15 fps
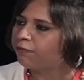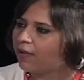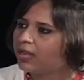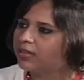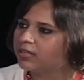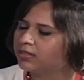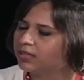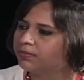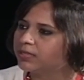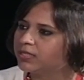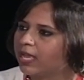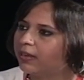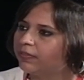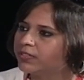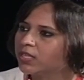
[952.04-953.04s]
finding
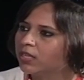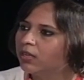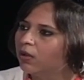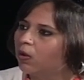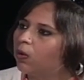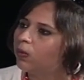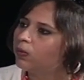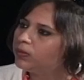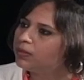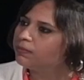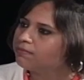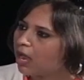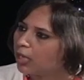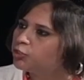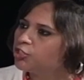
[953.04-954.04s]
themselves on the
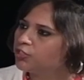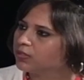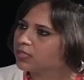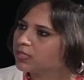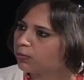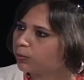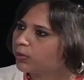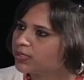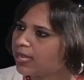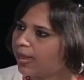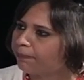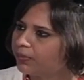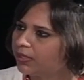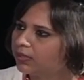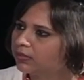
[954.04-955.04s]
margins of what's
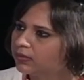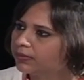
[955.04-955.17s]
happening?